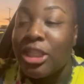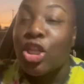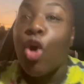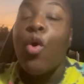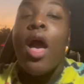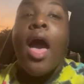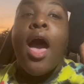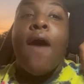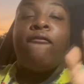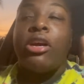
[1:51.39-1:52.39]
So,
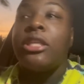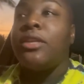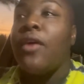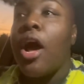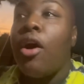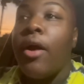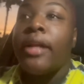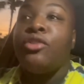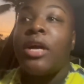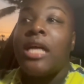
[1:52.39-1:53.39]
first of all
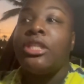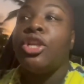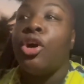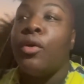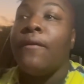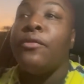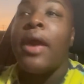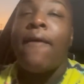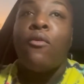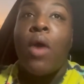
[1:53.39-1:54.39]
as you guys know if you
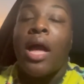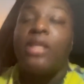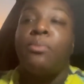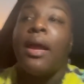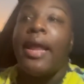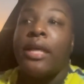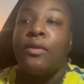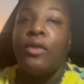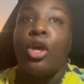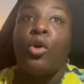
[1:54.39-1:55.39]
haven't watched my last
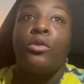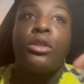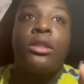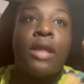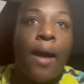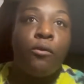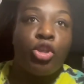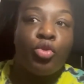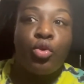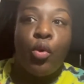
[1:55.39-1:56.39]
videos stop what
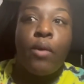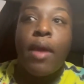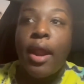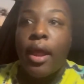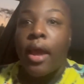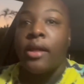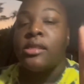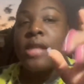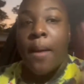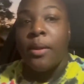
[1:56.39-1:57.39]
you're doing right now
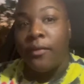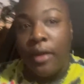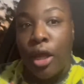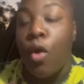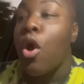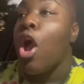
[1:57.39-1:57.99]
stop this video